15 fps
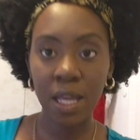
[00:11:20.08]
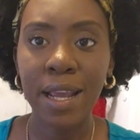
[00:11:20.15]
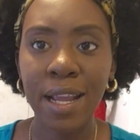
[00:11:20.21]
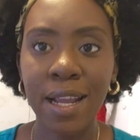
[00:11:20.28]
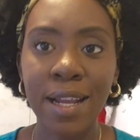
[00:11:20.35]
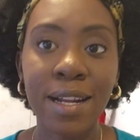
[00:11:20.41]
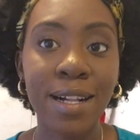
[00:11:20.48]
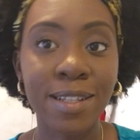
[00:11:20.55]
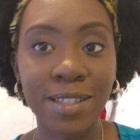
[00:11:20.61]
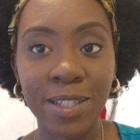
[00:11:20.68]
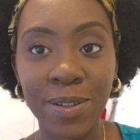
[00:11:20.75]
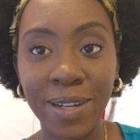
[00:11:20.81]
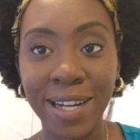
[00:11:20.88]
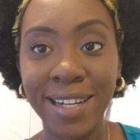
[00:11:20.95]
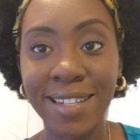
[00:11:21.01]
And I'll
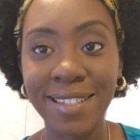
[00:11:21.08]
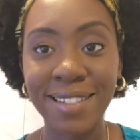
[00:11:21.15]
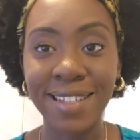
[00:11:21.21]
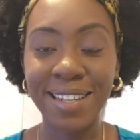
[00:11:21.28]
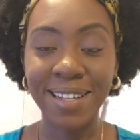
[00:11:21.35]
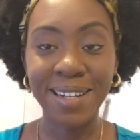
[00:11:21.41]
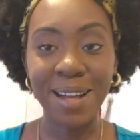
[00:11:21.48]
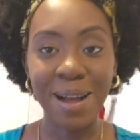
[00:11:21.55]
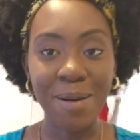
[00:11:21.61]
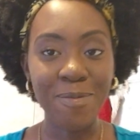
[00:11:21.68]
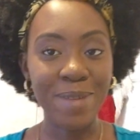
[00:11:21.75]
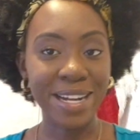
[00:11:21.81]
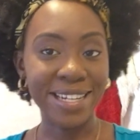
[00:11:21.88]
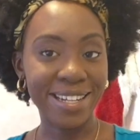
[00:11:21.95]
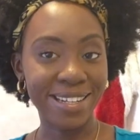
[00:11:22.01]
see you guys in
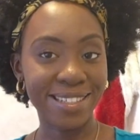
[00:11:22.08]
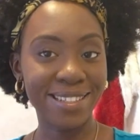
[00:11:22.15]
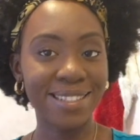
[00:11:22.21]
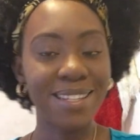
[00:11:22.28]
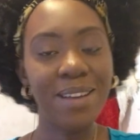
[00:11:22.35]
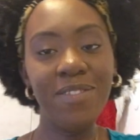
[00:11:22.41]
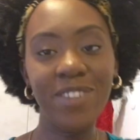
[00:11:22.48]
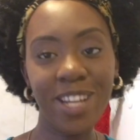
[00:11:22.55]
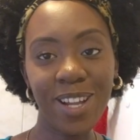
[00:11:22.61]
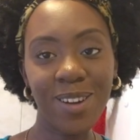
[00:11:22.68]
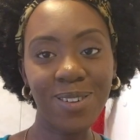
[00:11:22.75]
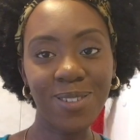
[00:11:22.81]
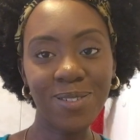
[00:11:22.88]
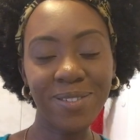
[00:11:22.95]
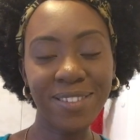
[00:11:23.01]
my next
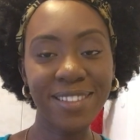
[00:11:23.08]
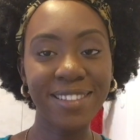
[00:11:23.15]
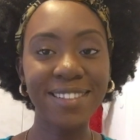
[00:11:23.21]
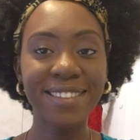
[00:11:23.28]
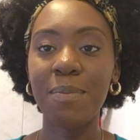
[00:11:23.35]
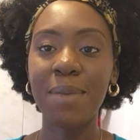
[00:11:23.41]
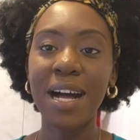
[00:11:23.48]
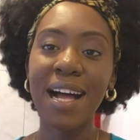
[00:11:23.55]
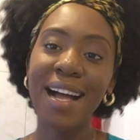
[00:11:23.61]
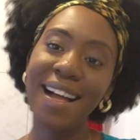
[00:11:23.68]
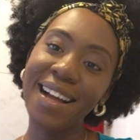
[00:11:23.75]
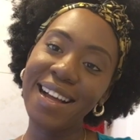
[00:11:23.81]
video. Bye.